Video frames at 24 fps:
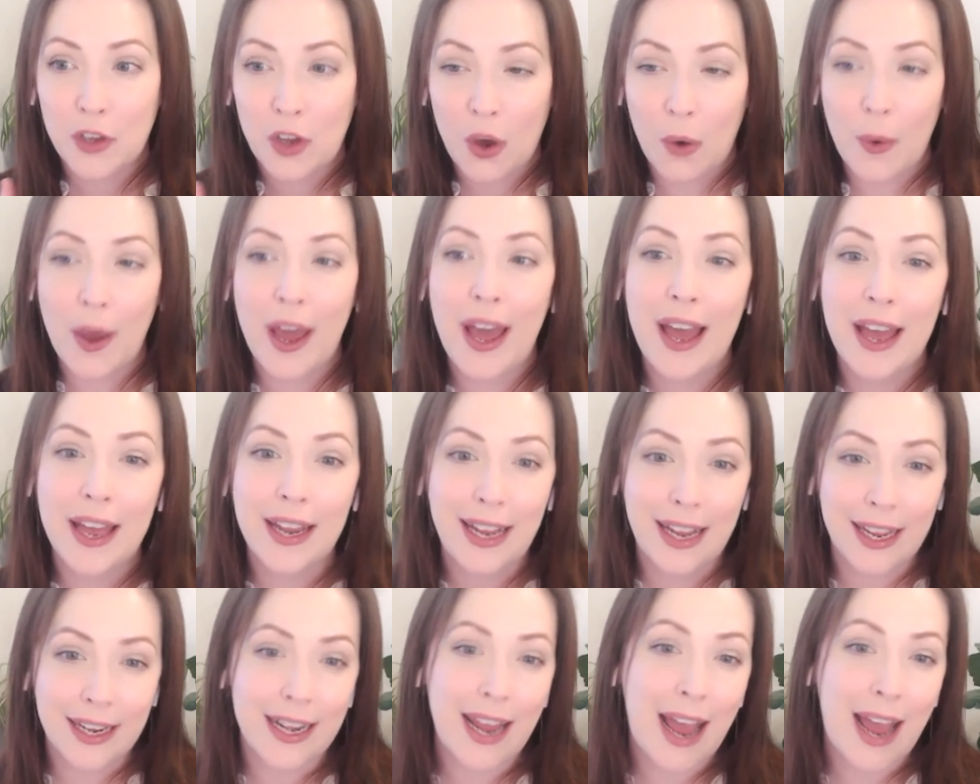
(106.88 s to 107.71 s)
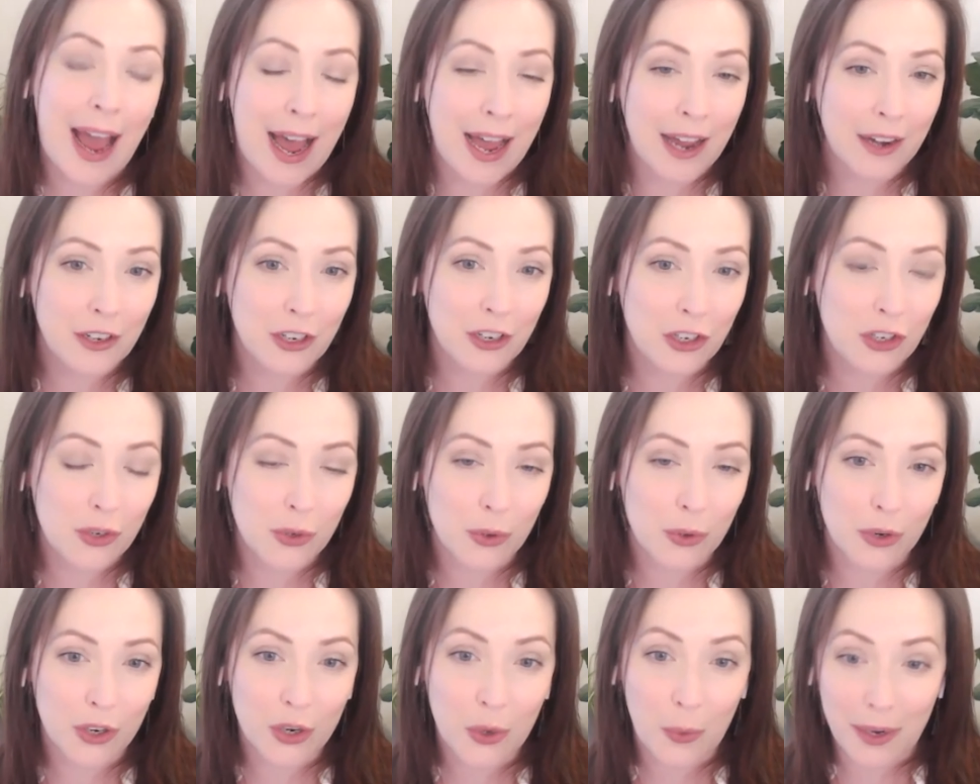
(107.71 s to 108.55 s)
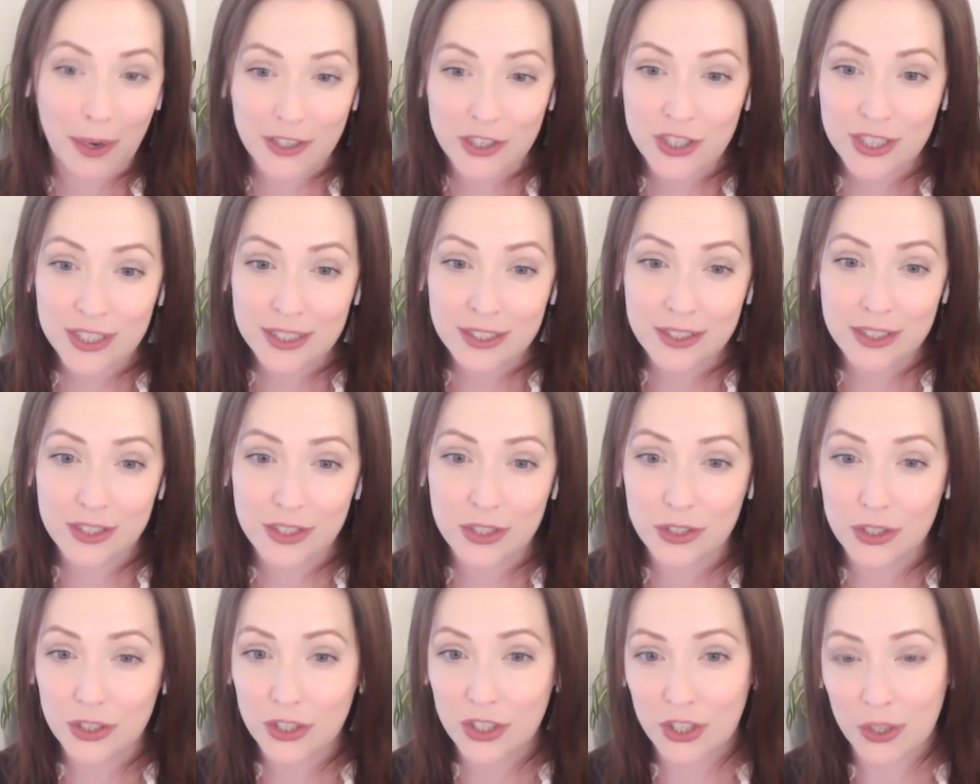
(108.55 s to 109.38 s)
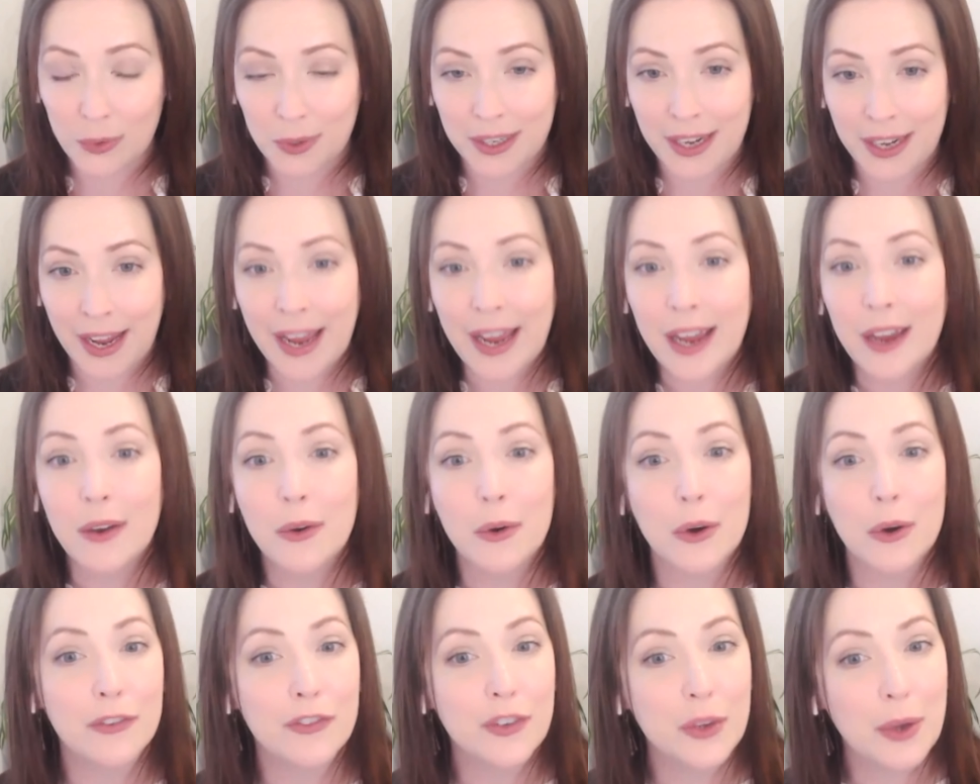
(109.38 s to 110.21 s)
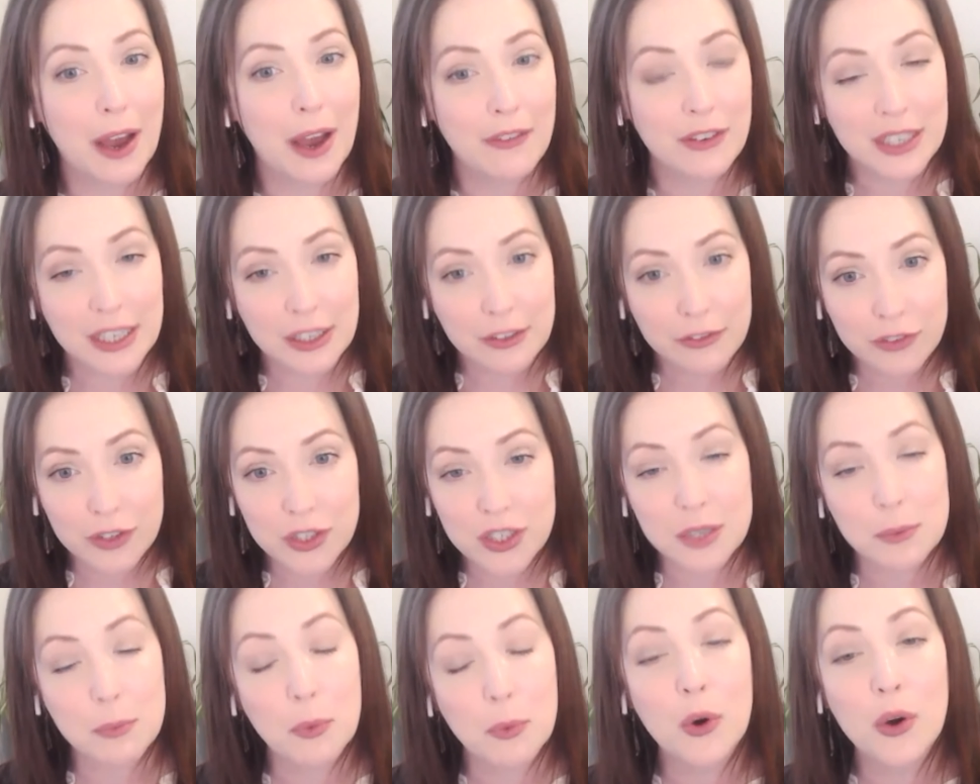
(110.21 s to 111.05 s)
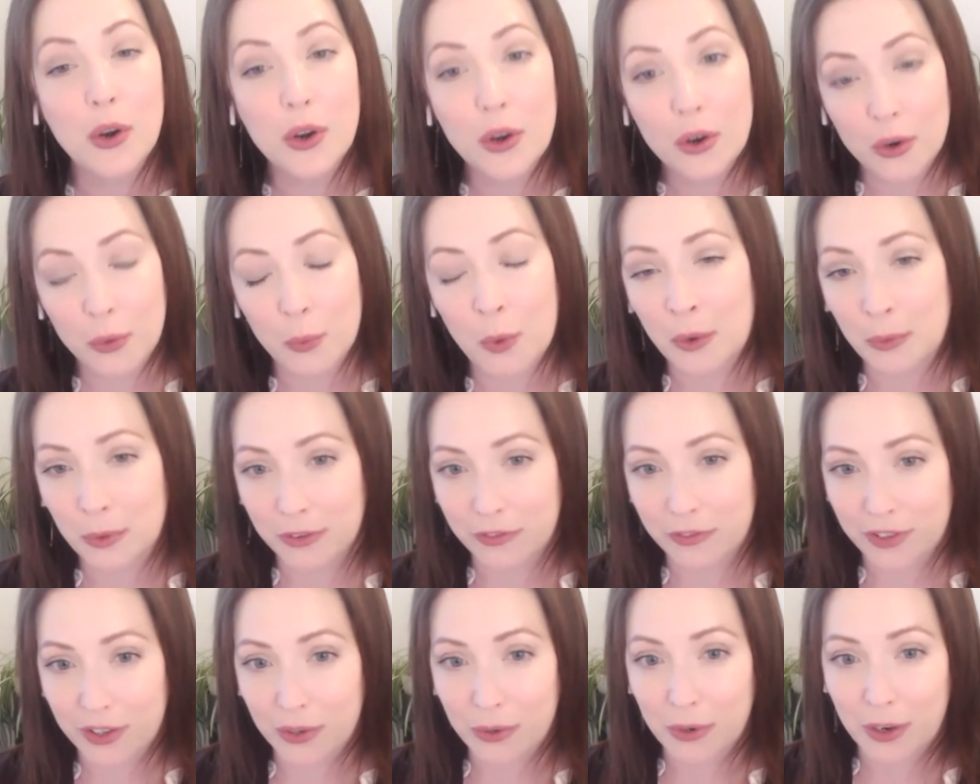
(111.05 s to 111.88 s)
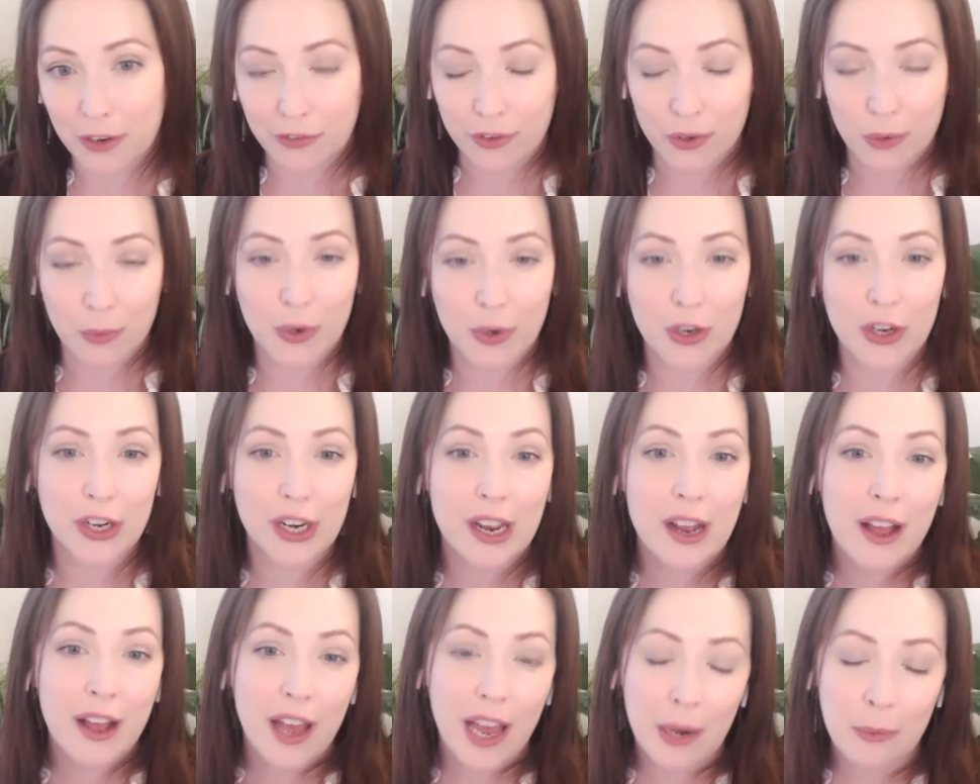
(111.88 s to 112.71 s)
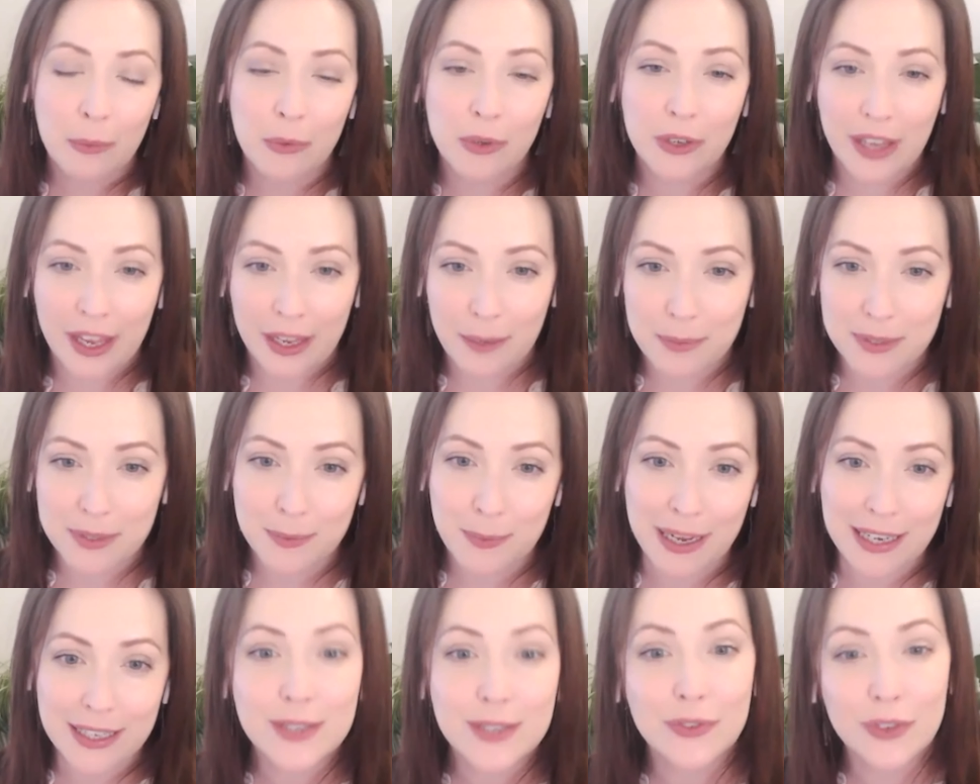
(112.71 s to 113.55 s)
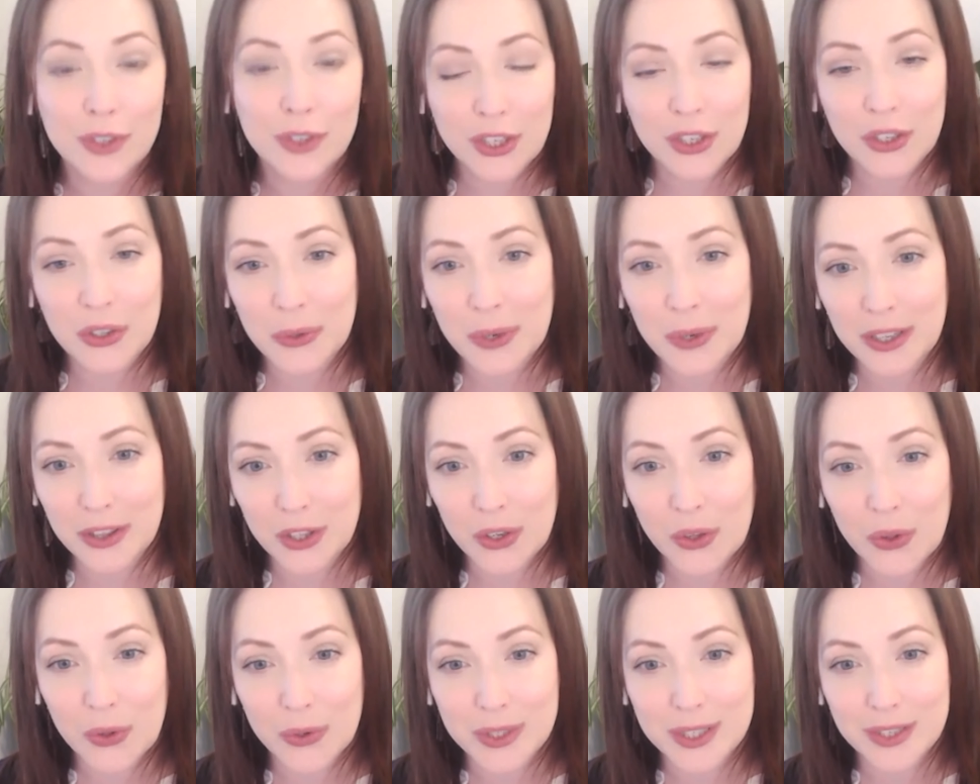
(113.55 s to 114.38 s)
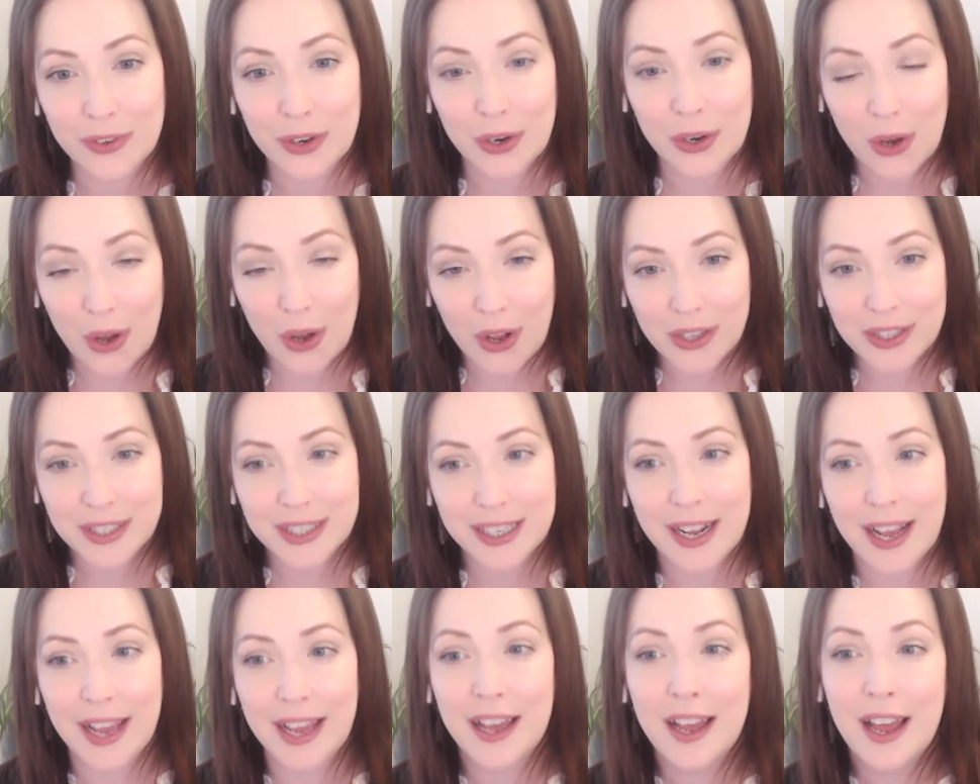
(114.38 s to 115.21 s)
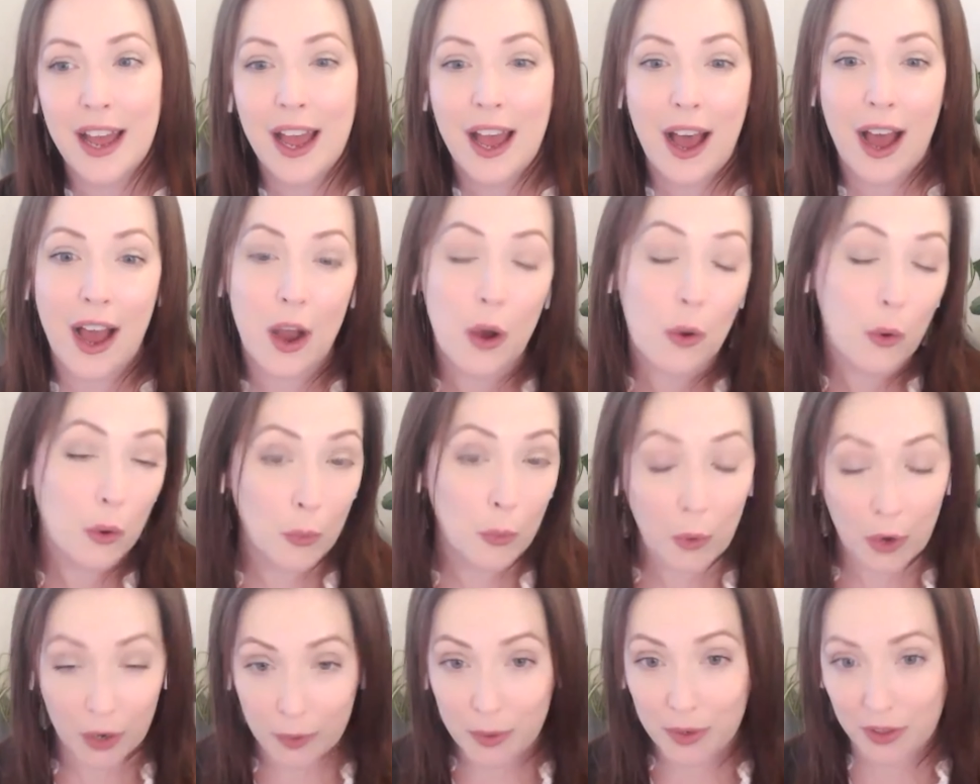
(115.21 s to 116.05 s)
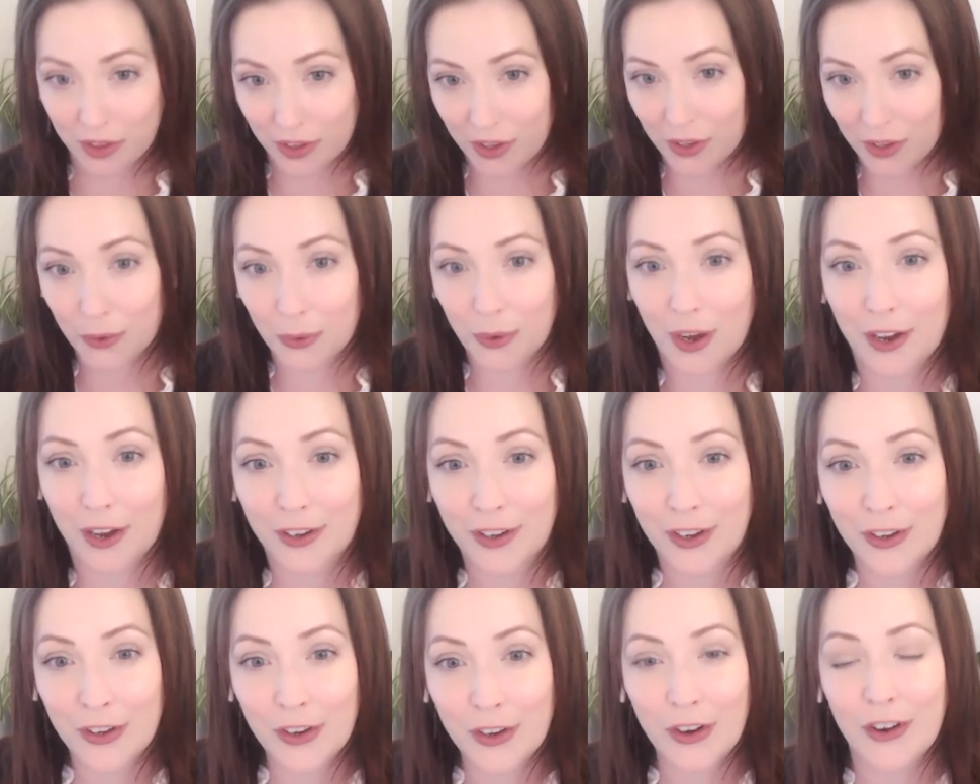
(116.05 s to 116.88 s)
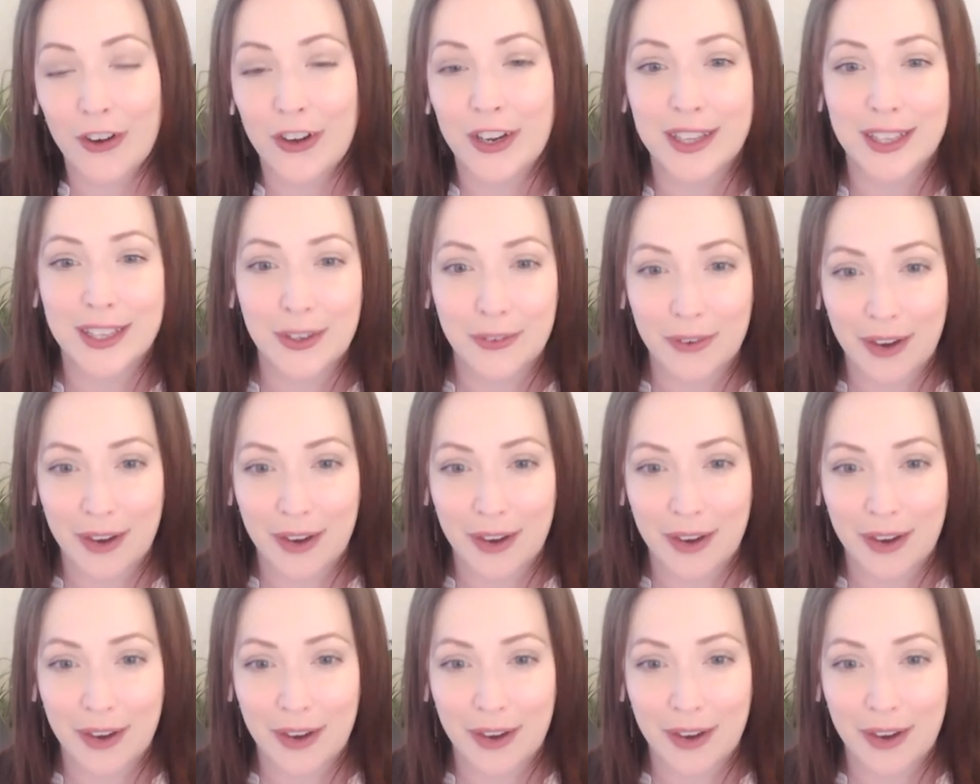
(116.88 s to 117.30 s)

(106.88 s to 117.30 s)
Go ahead and add your questions to the Q&A, or if you have a need for support or want review of your work, and we'll keep space for you at the close of our call today or work with you concurrently.